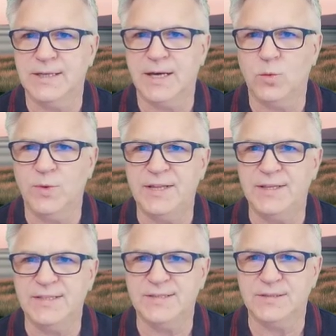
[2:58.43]
Now
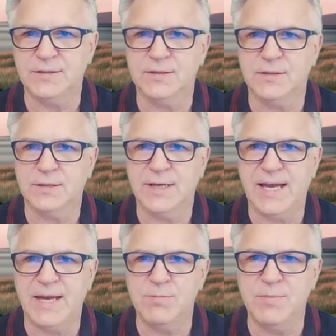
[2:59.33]
with this
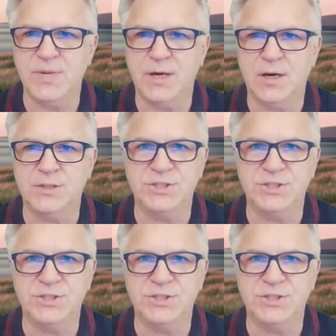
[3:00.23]
MBR